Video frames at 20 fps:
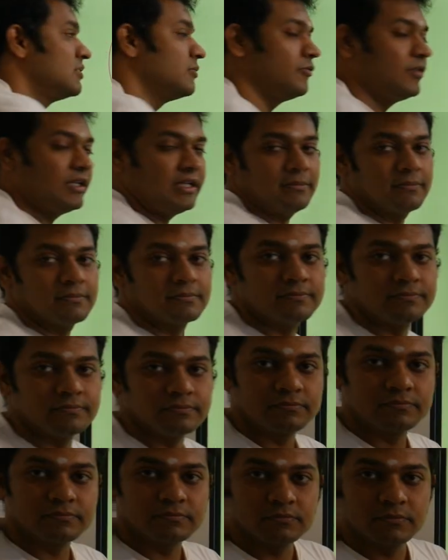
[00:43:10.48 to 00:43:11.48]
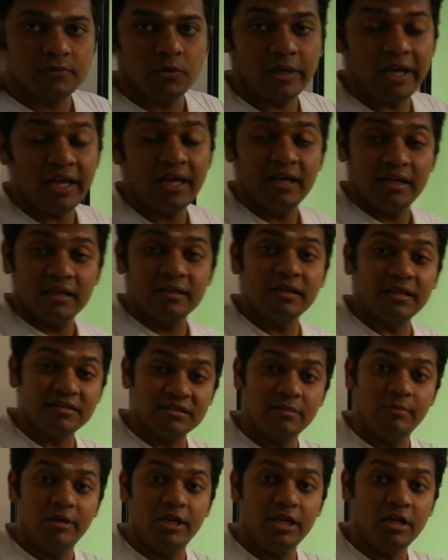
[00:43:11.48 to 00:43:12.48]
50. Okay. That's
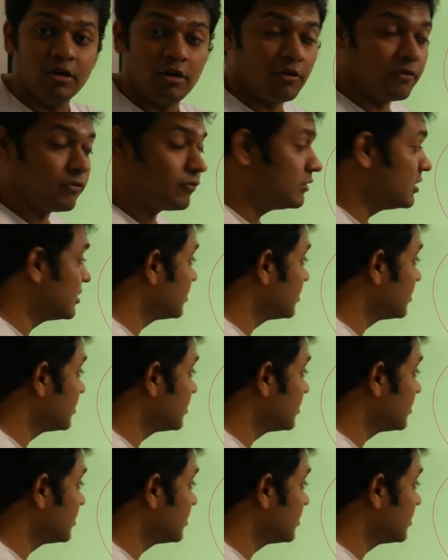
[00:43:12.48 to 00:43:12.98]
the meaning of the